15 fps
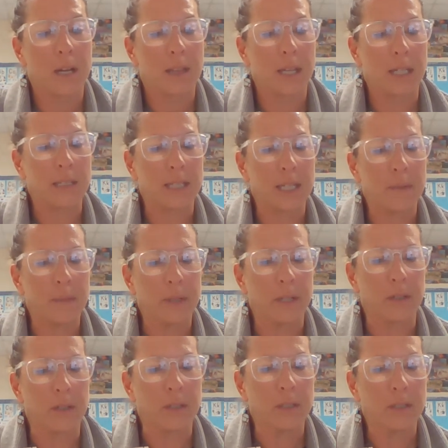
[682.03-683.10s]
That same
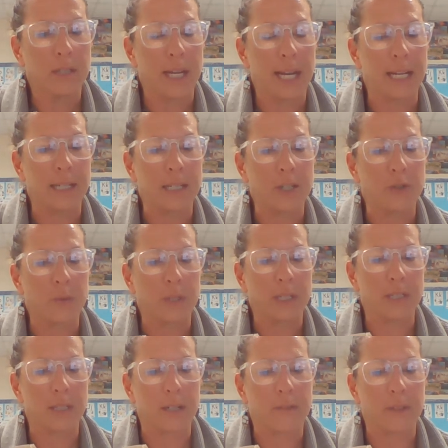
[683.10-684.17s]
year,
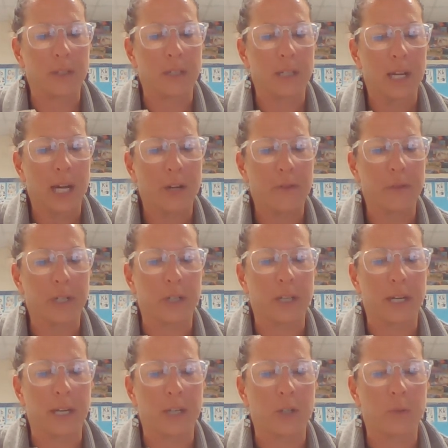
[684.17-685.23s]
1827, Henry
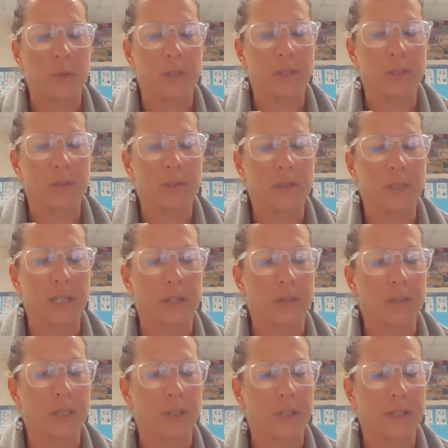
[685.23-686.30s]
Clay, who was still
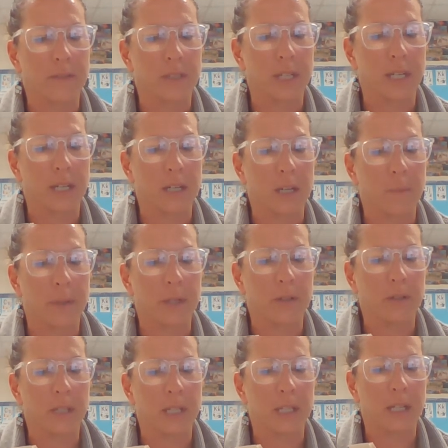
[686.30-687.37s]
Secretary of State,
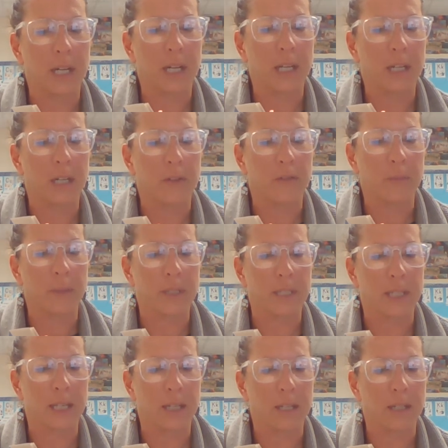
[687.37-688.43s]
appealed the Canadian government
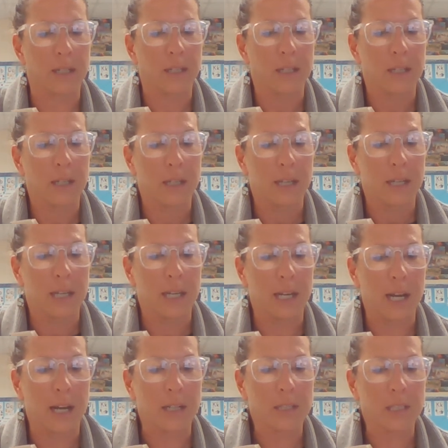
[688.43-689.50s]
again. He
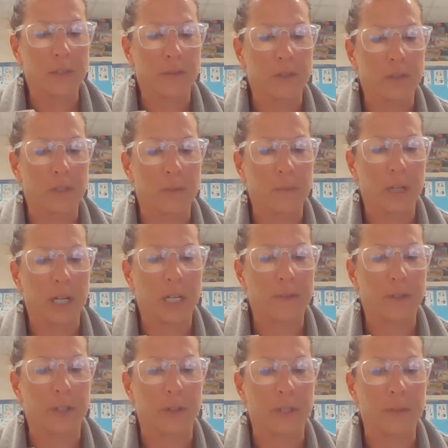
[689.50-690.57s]
asked for some kind of
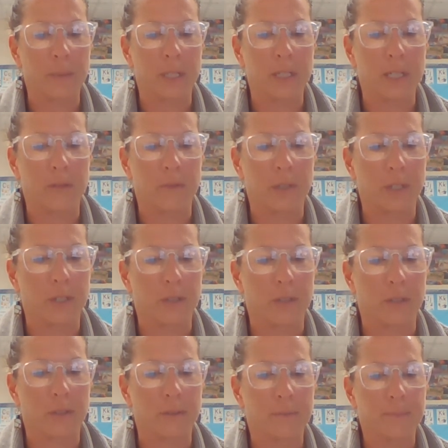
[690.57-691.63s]
agreement in
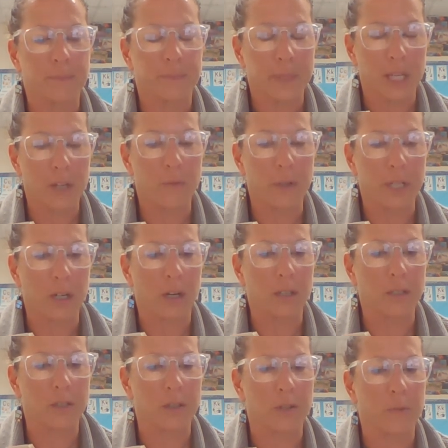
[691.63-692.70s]
return in
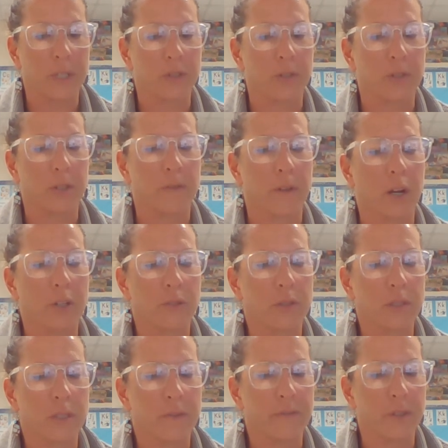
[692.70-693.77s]
regard to the return of
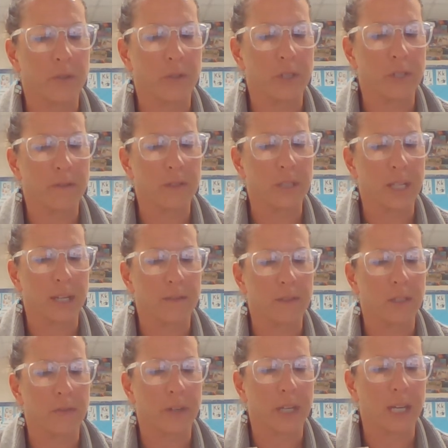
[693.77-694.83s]
hundreds of fugitive slaves
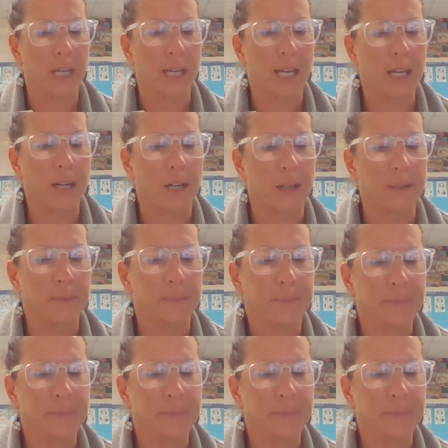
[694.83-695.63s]
living in Canada.